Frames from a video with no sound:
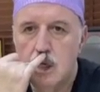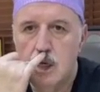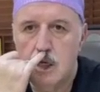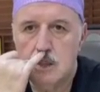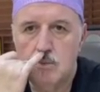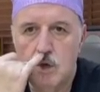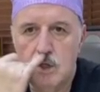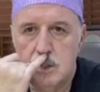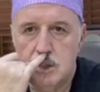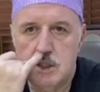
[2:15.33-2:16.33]
a small
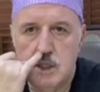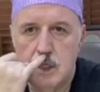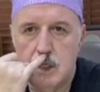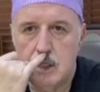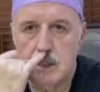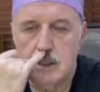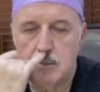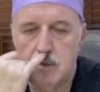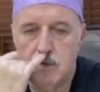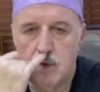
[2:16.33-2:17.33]
incision here in the tip
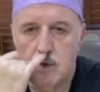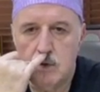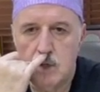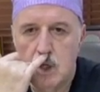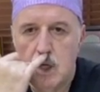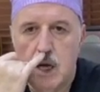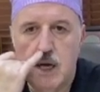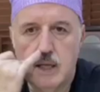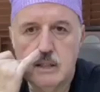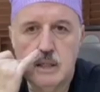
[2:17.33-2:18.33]
of the nose,
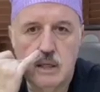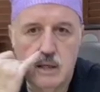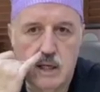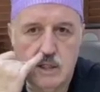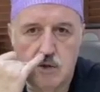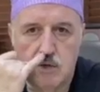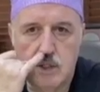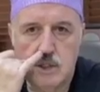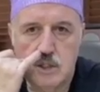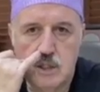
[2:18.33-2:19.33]
and the rest of the
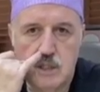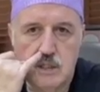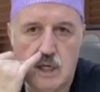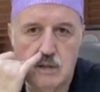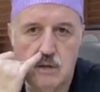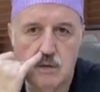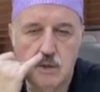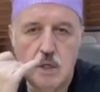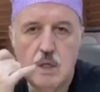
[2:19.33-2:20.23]
incision inside the nose.